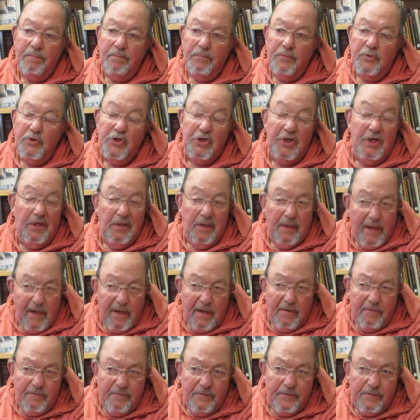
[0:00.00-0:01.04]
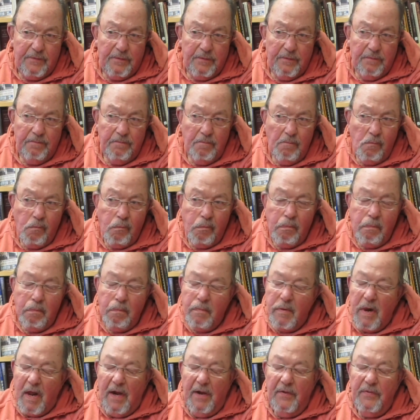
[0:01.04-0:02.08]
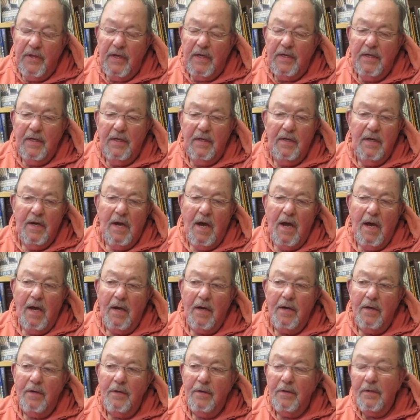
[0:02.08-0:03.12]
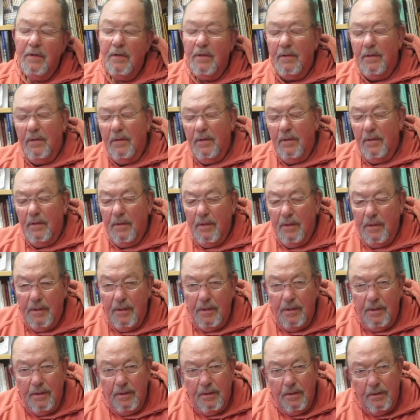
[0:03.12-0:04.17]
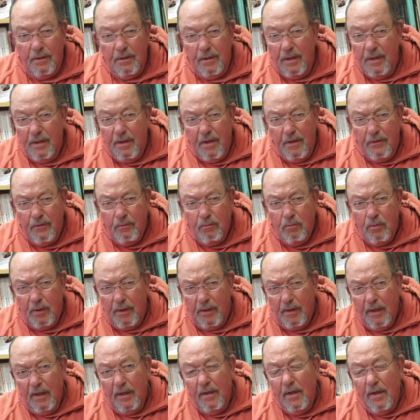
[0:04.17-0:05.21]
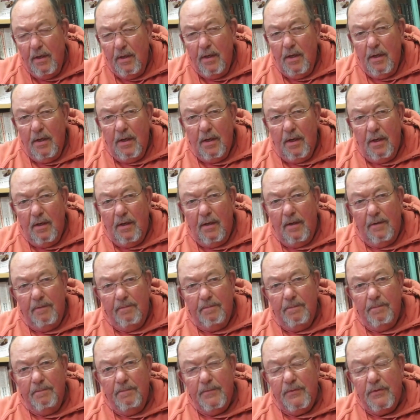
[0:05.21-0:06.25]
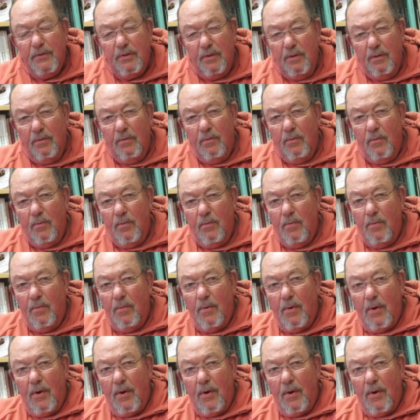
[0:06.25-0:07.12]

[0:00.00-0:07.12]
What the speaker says: she left, and they didn't hire another one. So